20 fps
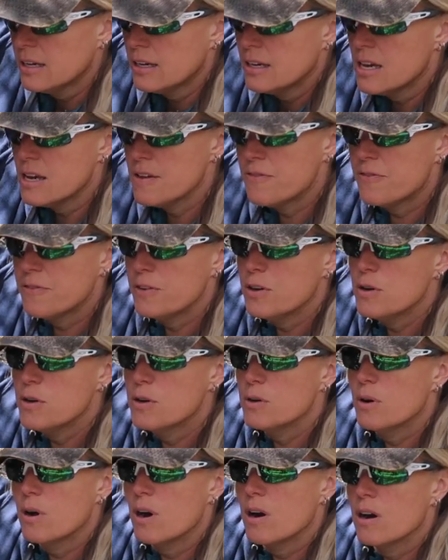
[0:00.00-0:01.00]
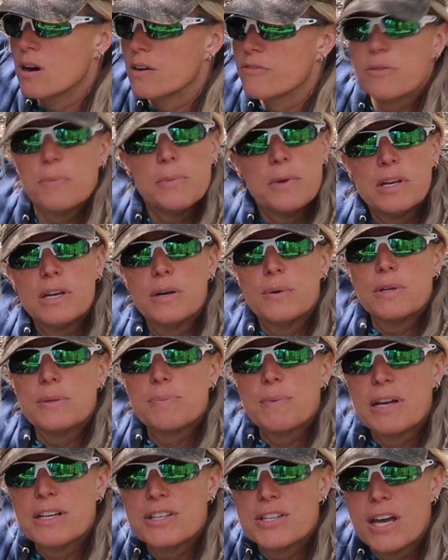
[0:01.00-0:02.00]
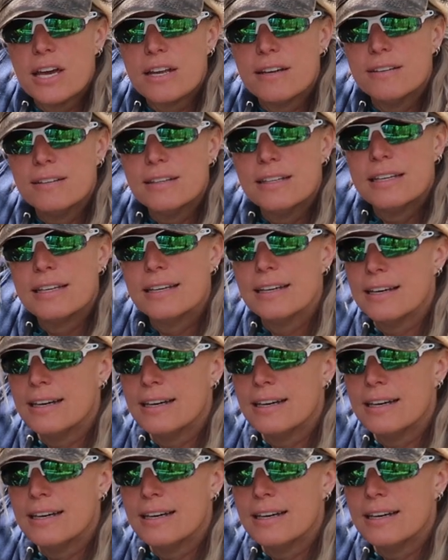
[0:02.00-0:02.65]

if you are familiar with my channel,